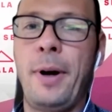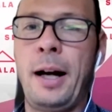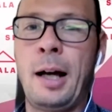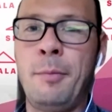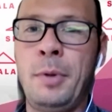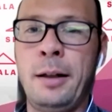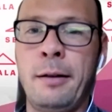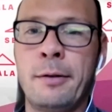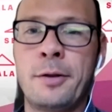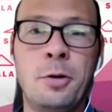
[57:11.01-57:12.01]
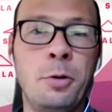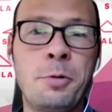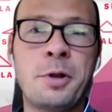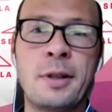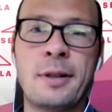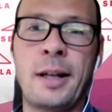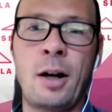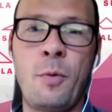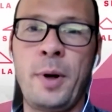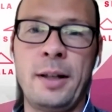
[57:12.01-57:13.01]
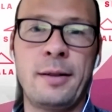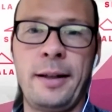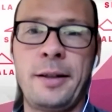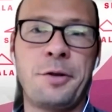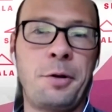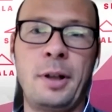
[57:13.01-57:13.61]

But I mean, solutions had always like